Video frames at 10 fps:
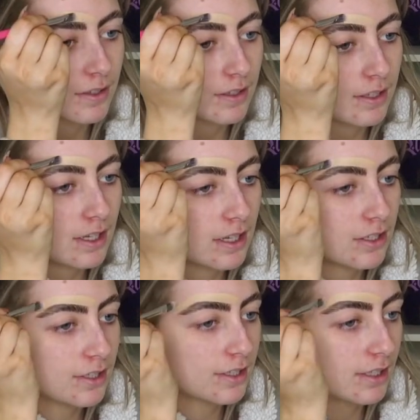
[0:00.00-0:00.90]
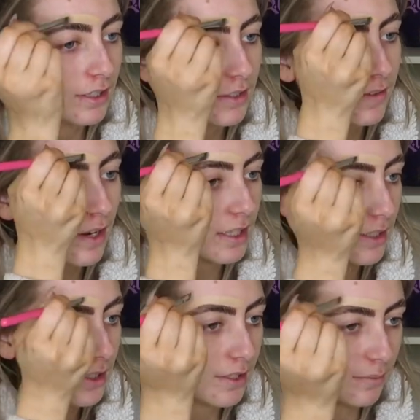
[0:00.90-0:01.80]
I think it just
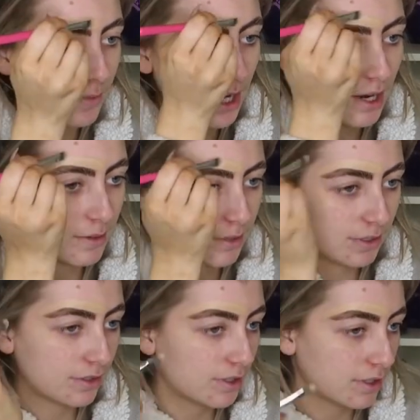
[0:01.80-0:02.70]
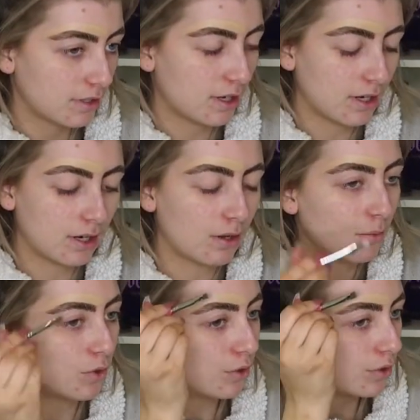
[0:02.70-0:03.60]
defines my eyebrows a lot
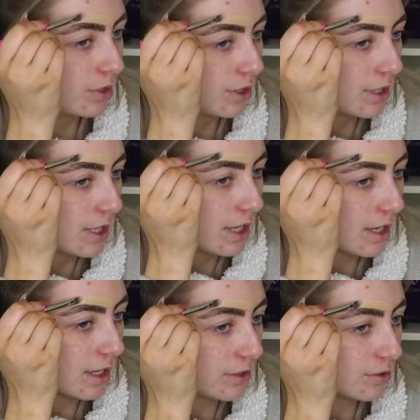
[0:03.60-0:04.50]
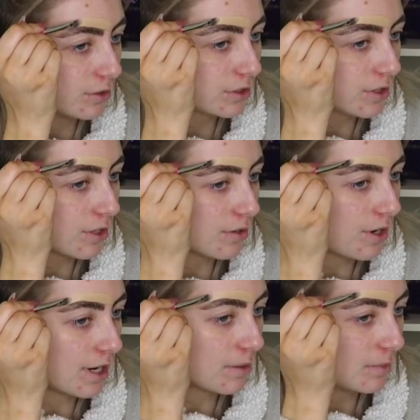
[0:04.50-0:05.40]
more, and also
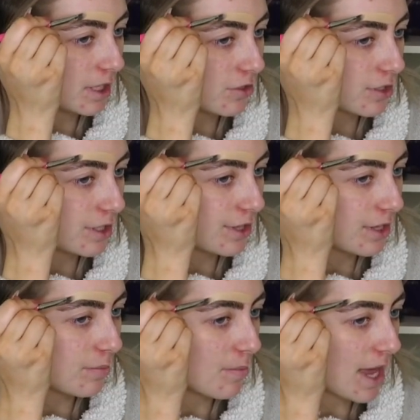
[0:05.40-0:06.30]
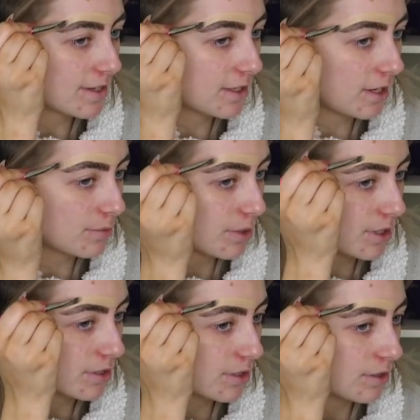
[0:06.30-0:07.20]
I am literally the messiest
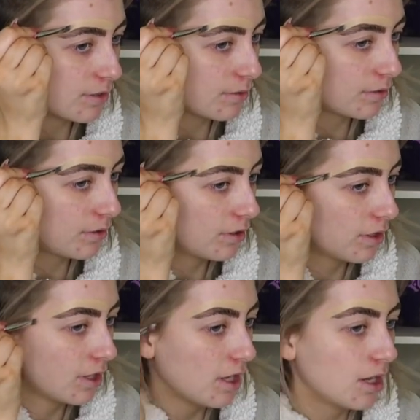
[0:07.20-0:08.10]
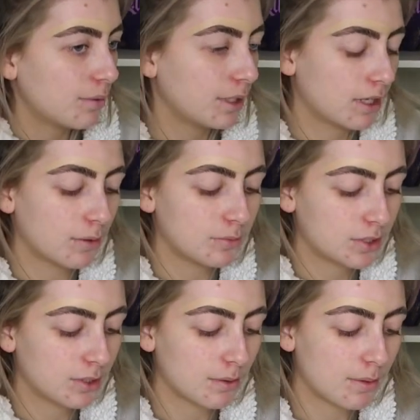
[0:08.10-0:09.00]
person when it comes
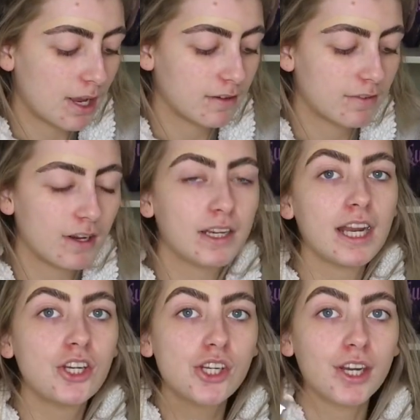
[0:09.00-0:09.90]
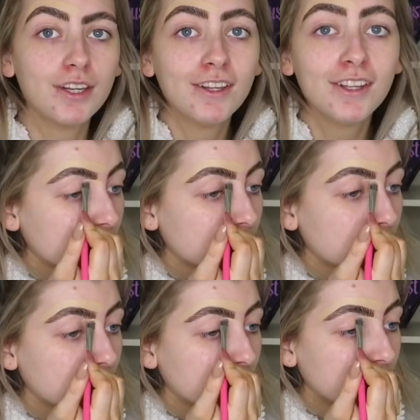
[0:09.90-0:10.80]
to applying foundation,
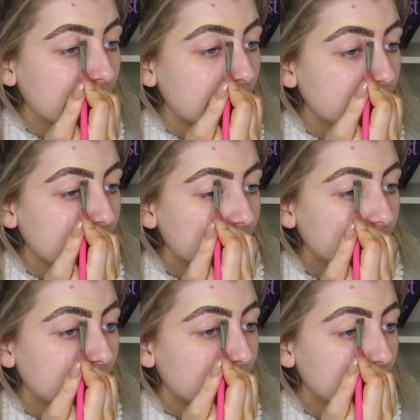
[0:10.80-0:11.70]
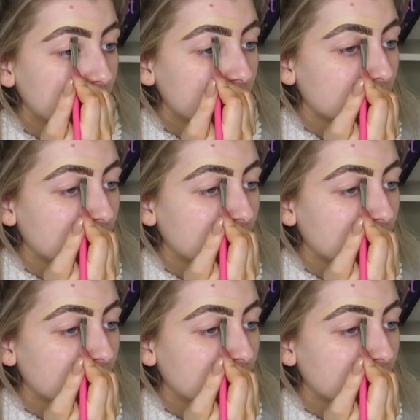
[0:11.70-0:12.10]
so any little helps.